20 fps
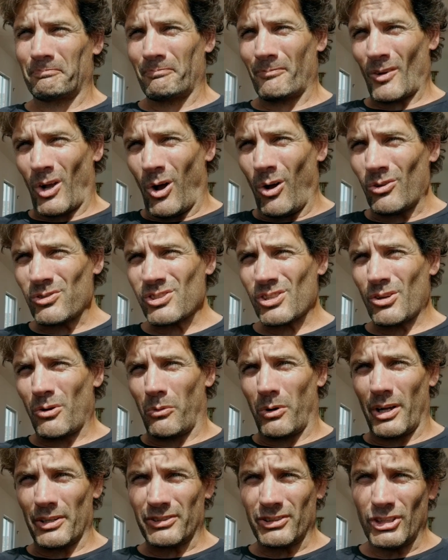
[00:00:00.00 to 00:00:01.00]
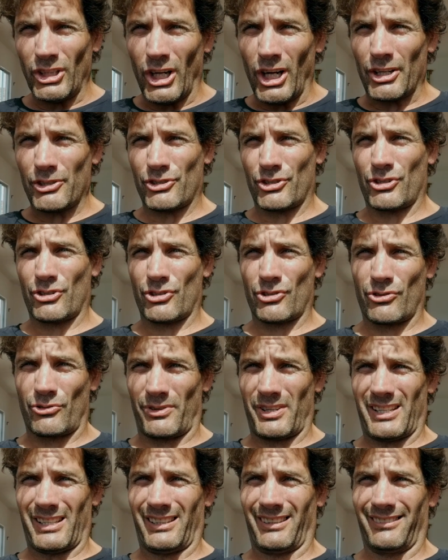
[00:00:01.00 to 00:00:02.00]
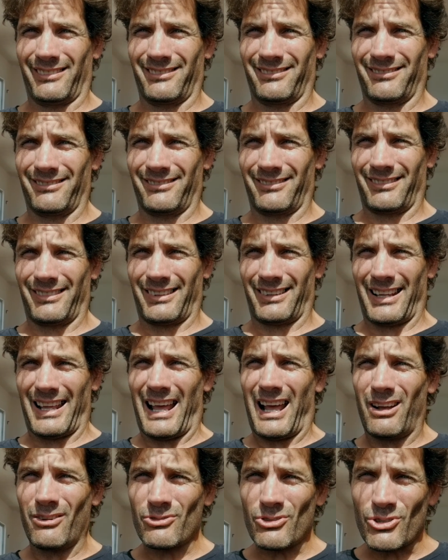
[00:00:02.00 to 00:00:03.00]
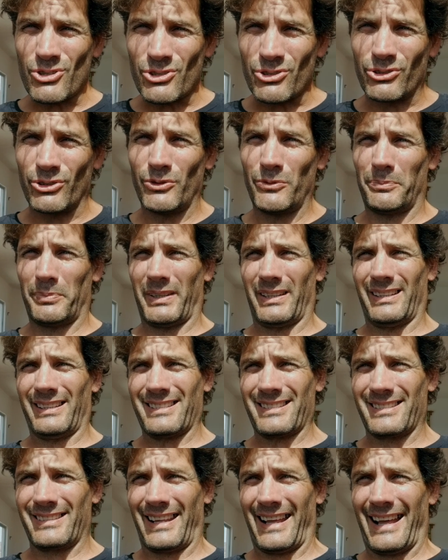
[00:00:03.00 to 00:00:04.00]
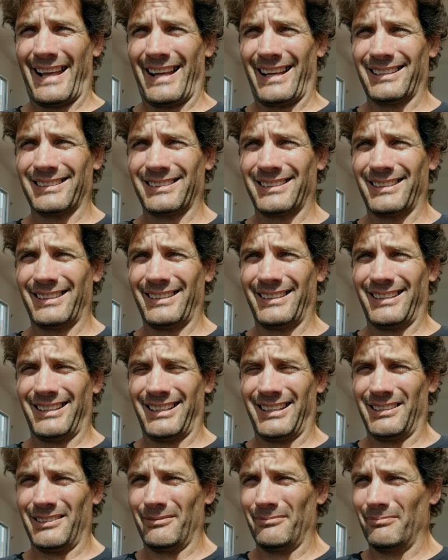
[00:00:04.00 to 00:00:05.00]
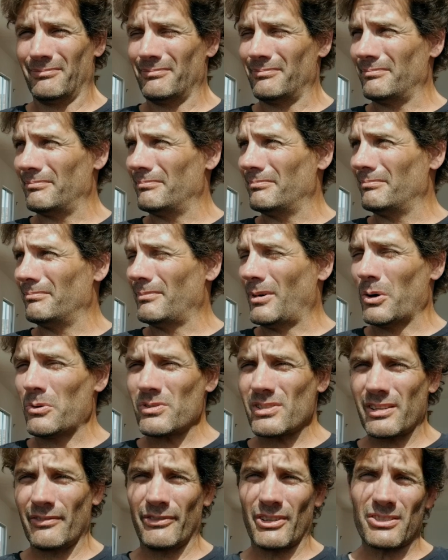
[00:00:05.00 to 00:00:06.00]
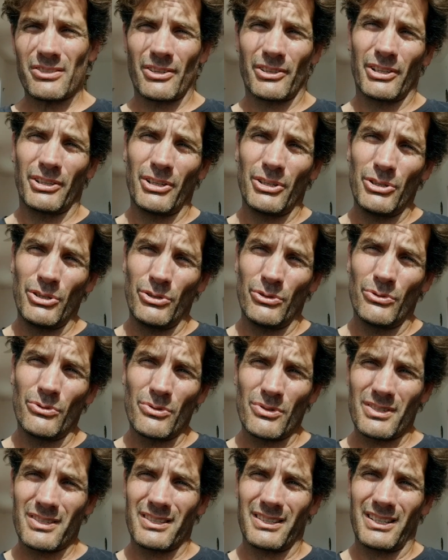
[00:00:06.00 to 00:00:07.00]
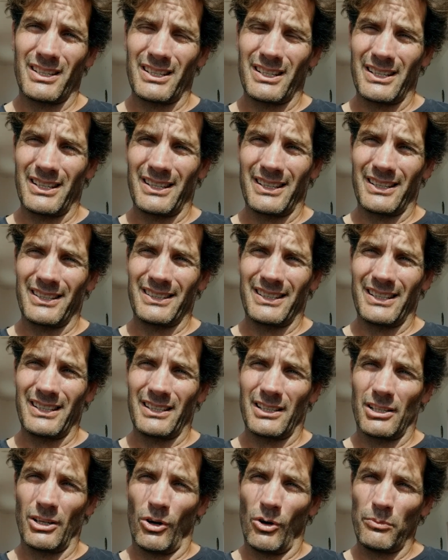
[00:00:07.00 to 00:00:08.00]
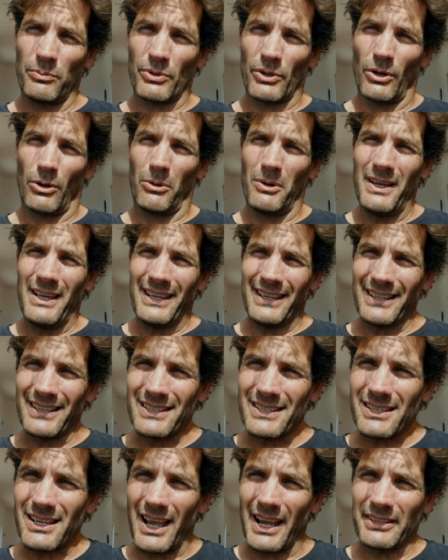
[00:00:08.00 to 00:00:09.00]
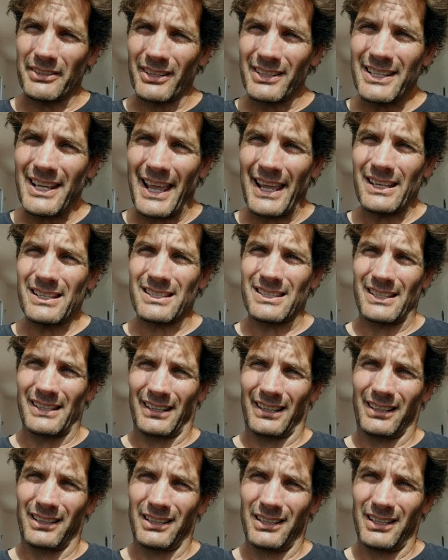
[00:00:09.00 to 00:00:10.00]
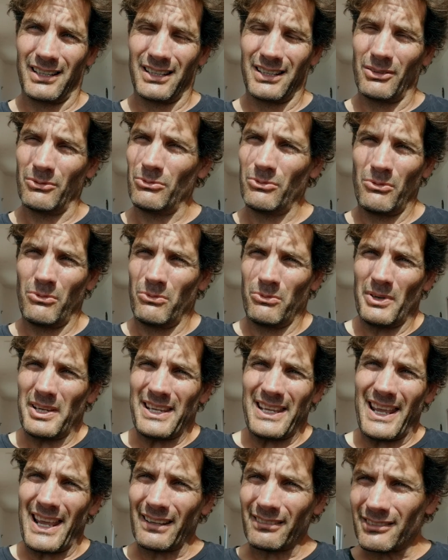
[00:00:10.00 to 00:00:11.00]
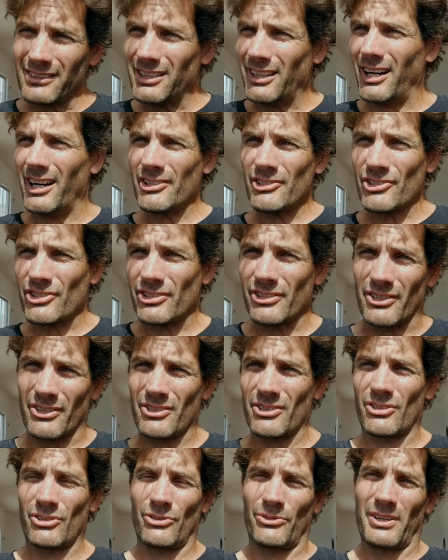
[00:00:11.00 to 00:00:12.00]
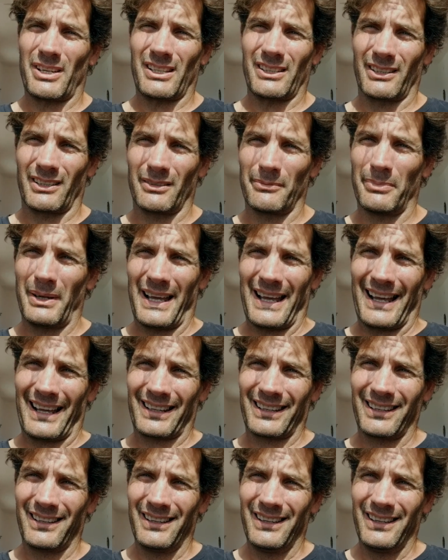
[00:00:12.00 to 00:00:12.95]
Also, a touch screen. How stupid is that? Most of us are going to use the GoPro inside the casing. We can't touch the screen in the back.